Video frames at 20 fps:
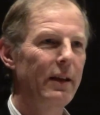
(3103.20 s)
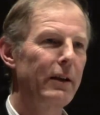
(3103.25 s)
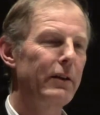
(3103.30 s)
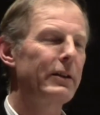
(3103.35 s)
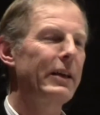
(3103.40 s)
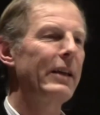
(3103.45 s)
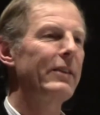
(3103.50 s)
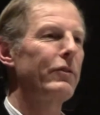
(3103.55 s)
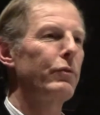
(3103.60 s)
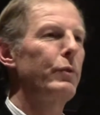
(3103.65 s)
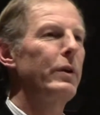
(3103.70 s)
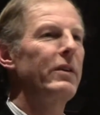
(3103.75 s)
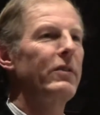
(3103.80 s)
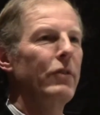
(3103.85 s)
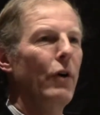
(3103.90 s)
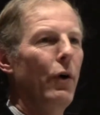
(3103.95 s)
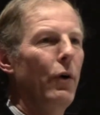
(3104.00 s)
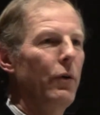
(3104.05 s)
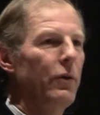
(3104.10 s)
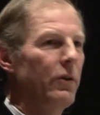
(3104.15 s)
It gets
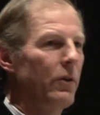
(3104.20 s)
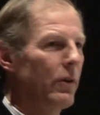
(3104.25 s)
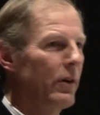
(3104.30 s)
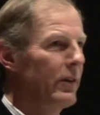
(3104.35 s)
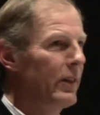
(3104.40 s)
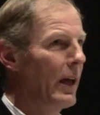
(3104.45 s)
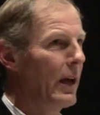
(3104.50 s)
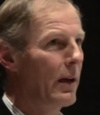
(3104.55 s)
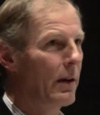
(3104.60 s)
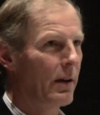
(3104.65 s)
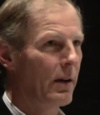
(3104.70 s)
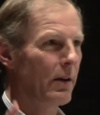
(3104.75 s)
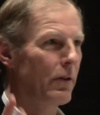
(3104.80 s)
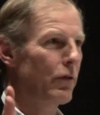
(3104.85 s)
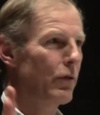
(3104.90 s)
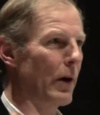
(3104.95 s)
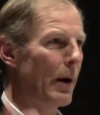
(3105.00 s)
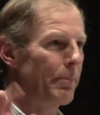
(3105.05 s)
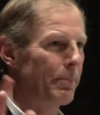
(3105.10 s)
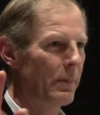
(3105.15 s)
rezoned or they
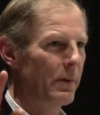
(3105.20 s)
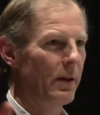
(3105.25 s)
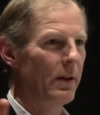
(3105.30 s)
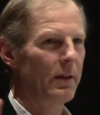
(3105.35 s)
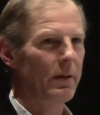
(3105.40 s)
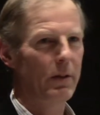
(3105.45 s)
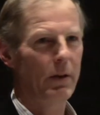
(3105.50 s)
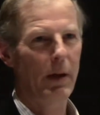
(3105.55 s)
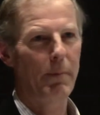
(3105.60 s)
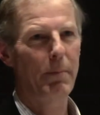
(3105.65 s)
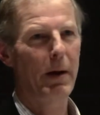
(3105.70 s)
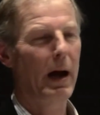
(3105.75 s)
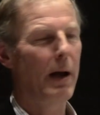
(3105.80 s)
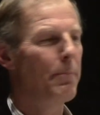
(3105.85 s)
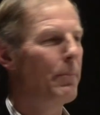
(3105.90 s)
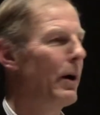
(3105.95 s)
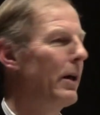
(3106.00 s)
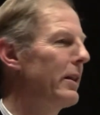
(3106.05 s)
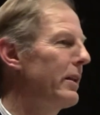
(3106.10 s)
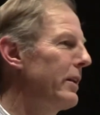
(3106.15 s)
corrupt. They
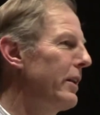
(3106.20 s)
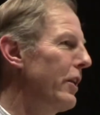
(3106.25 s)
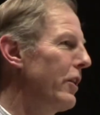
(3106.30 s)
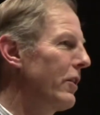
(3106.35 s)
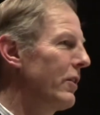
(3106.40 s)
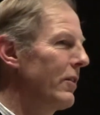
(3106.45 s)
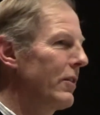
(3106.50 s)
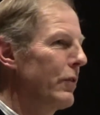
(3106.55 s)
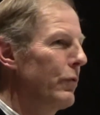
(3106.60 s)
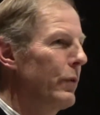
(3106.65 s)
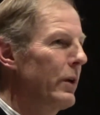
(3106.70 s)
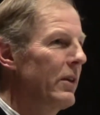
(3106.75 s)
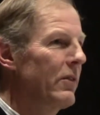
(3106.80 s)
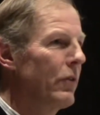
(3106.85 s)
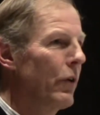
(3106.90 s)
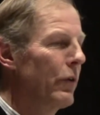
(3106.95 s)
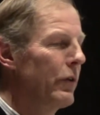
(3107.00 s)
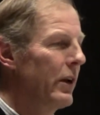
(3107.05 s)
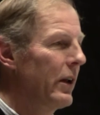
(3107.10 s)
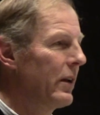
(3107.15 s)
buy politicians to
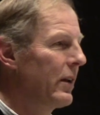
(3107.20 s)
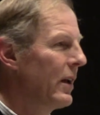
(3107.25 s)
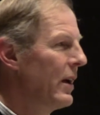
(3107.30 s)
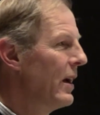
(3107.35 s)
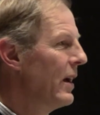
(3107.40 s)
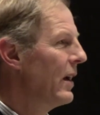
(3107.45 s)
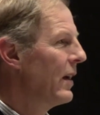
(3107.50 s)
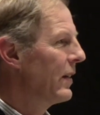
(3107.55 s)
rezone it.